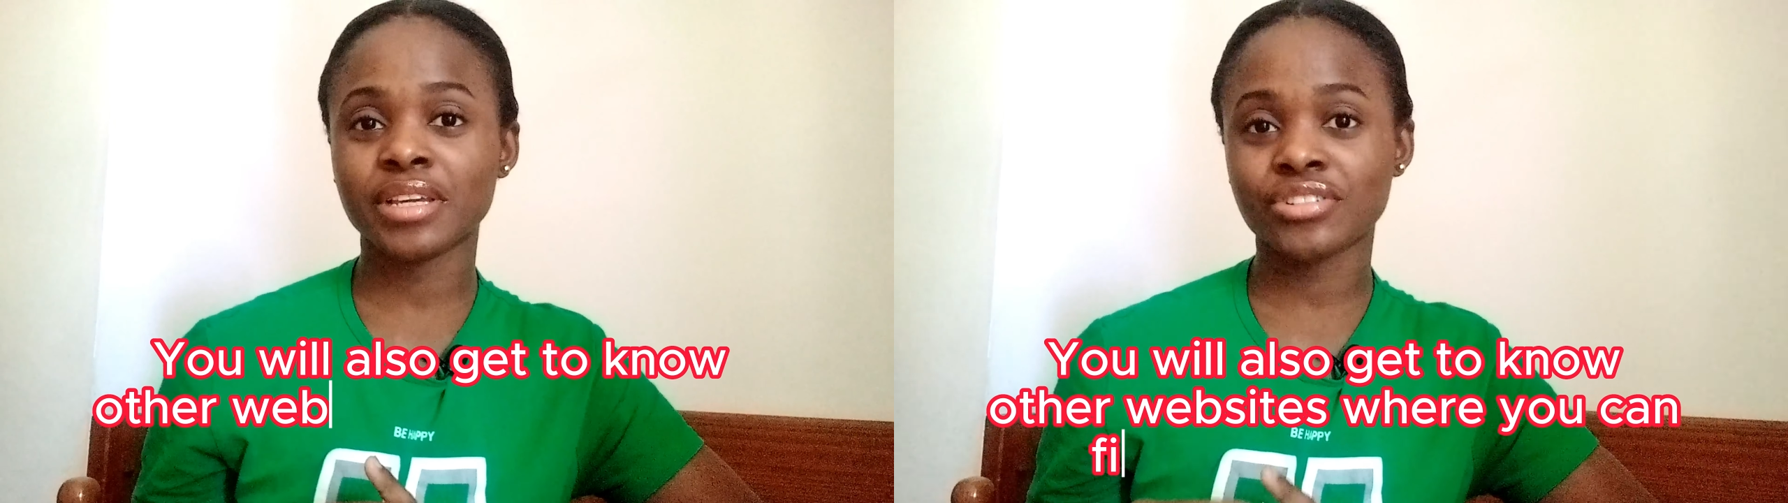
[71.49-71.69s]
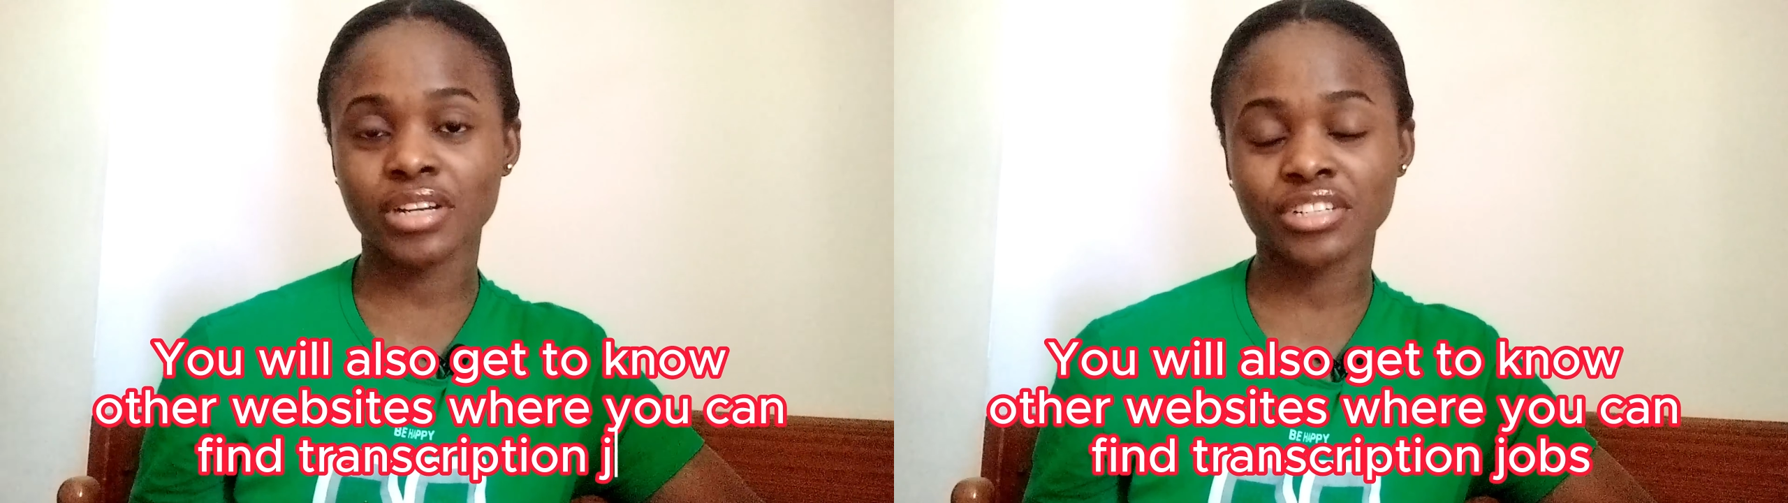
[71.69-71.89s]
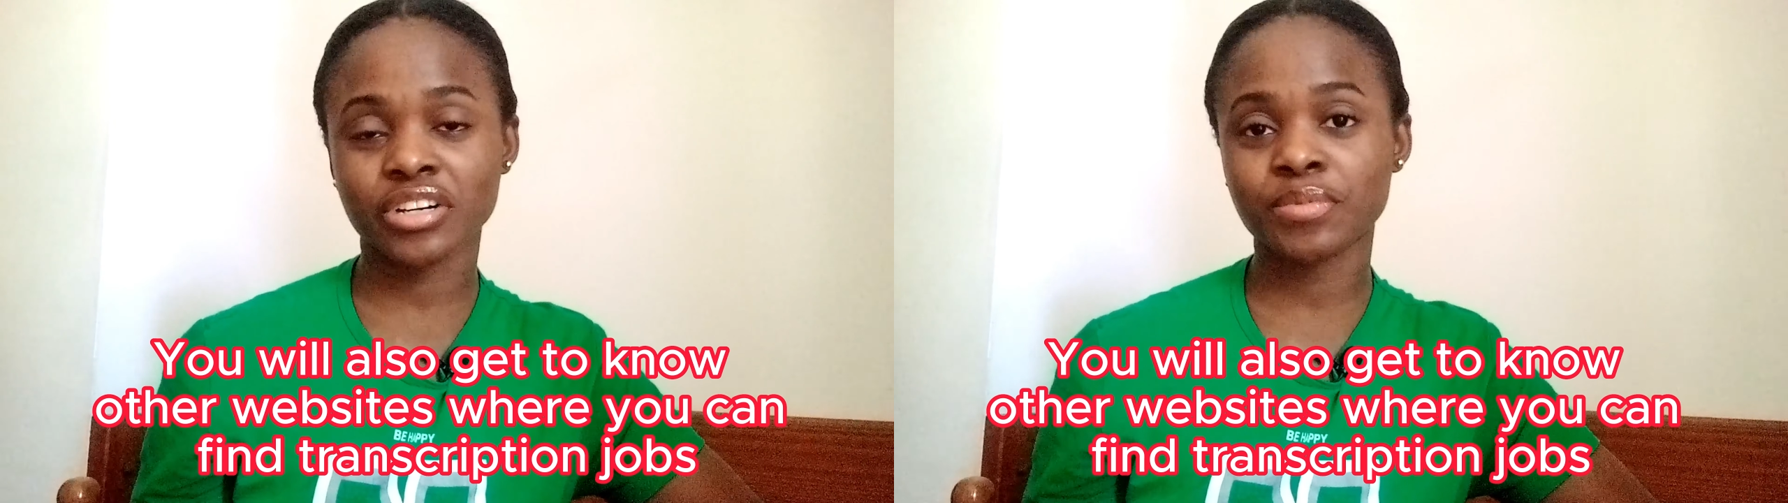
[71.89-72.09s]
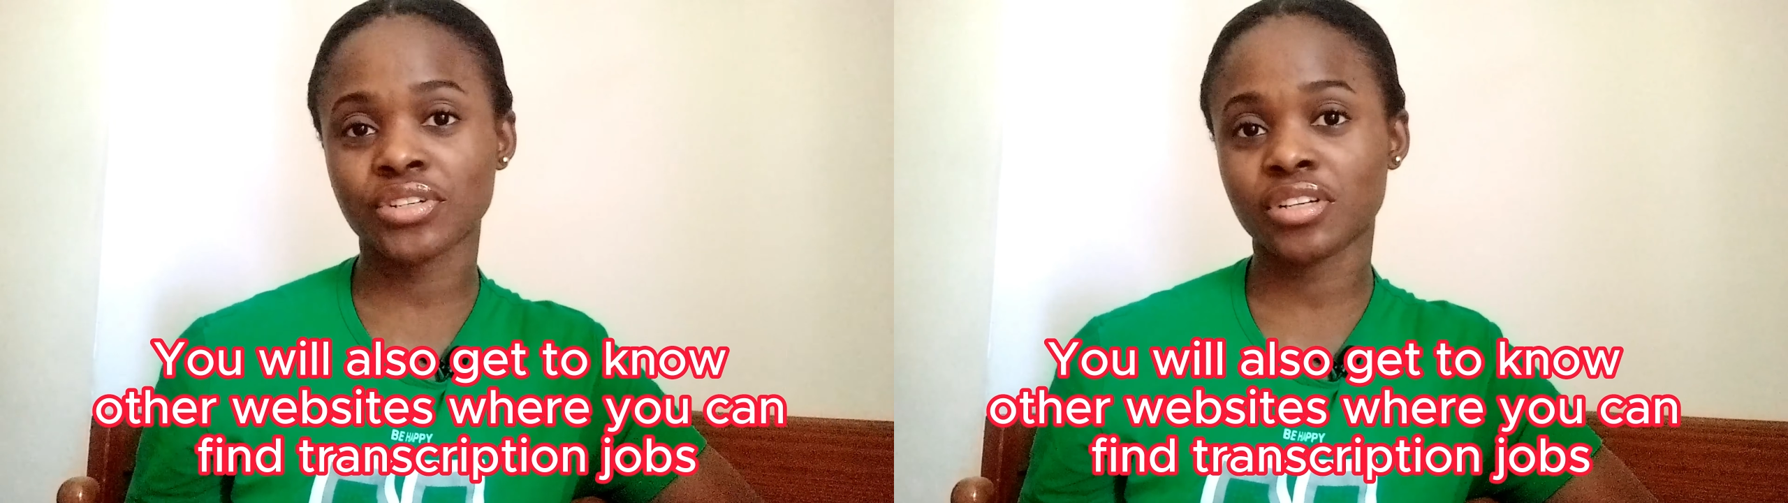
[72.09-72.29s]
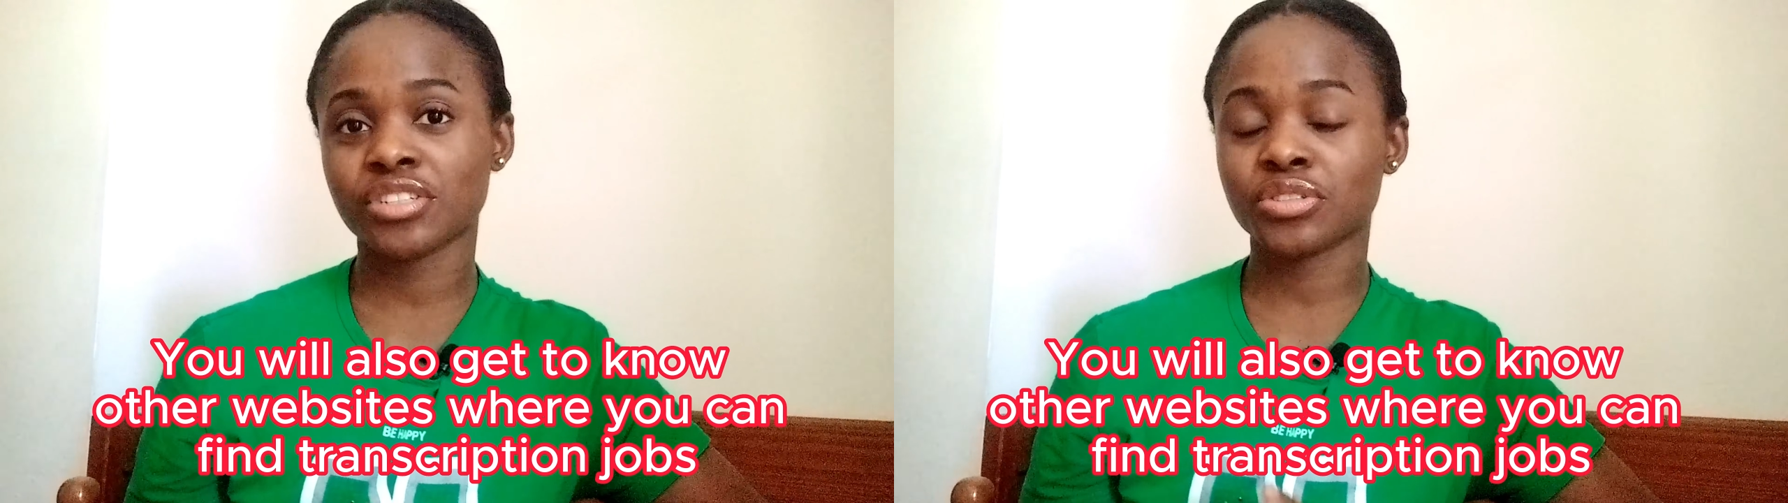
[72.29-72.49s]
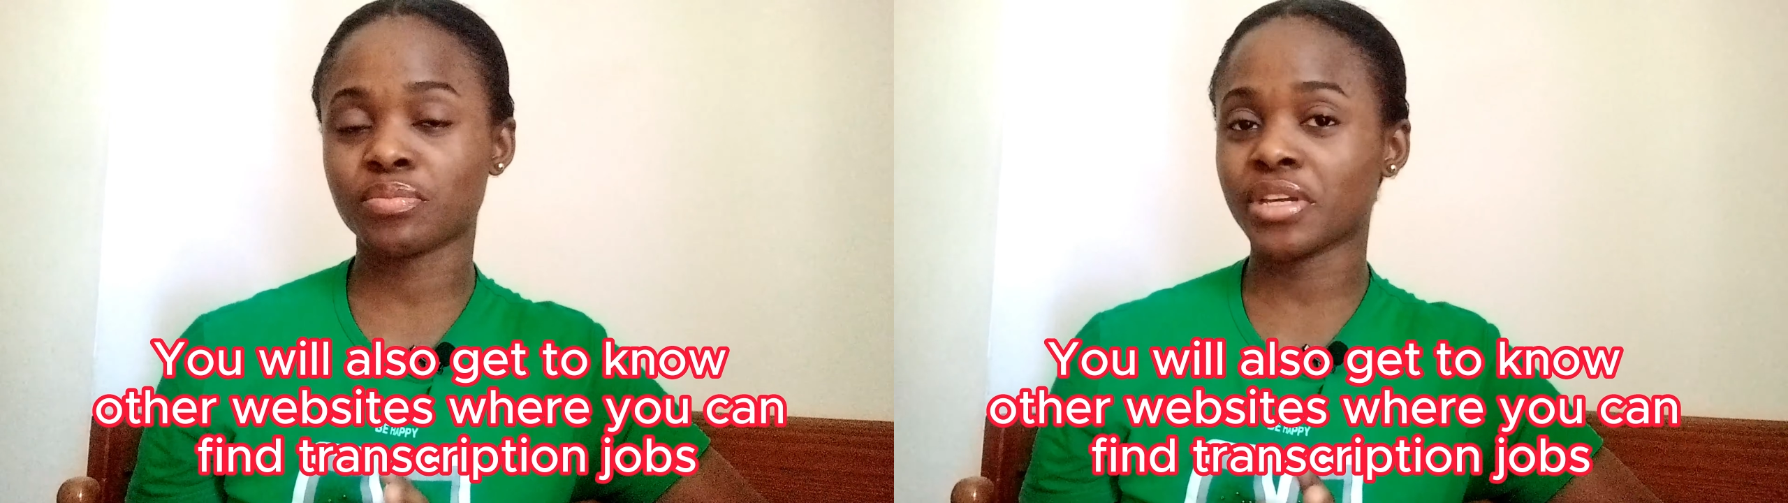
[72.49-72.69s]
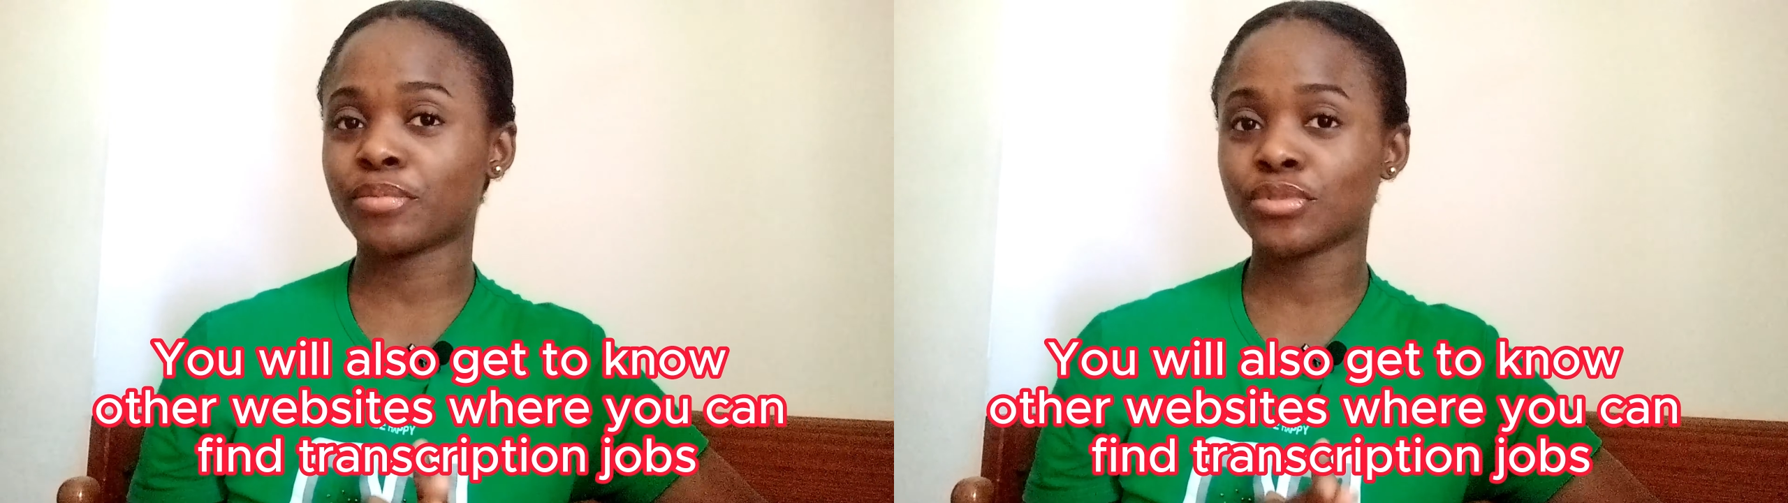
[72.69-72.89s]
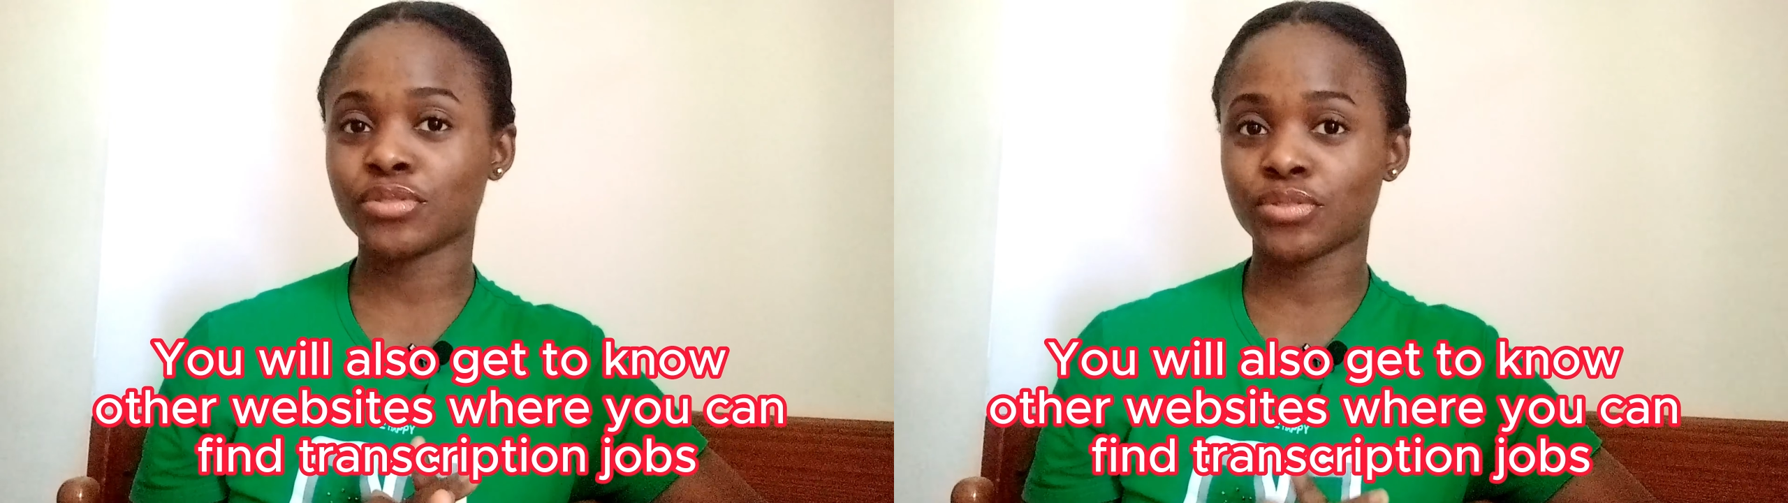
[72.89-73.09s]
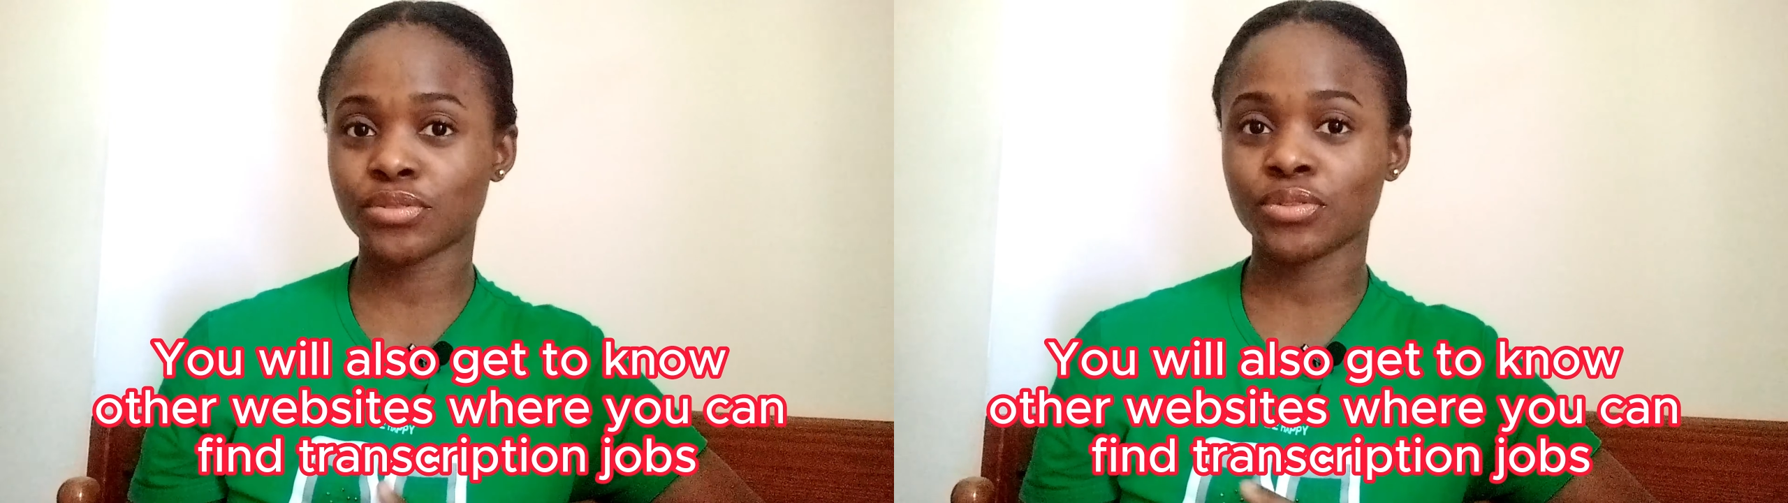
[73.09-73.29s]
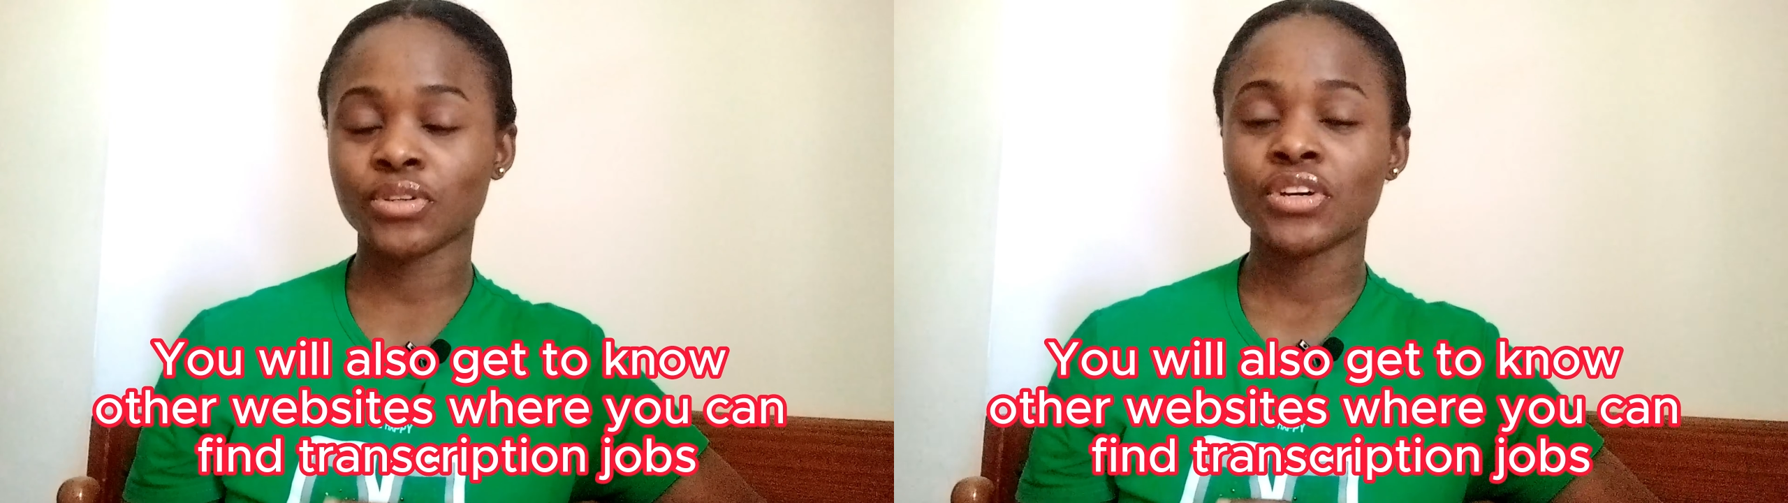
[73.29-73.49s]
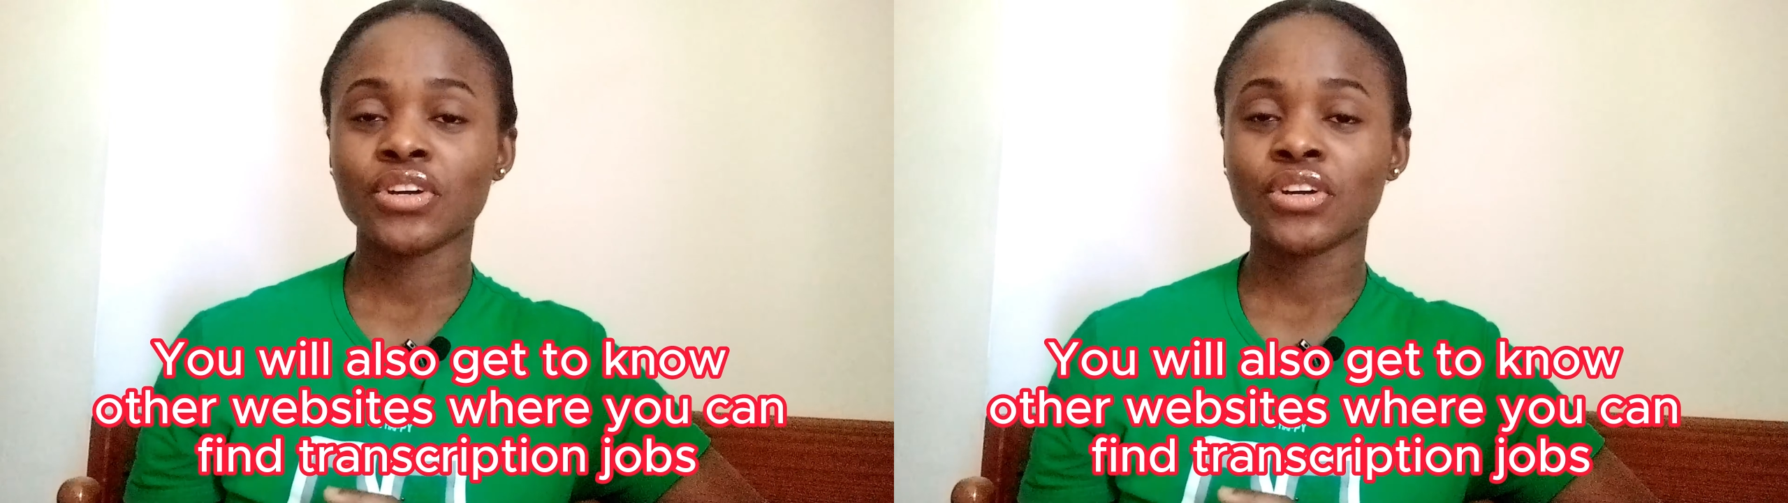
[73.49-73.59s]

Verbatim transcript: a transcriptionist to be able to do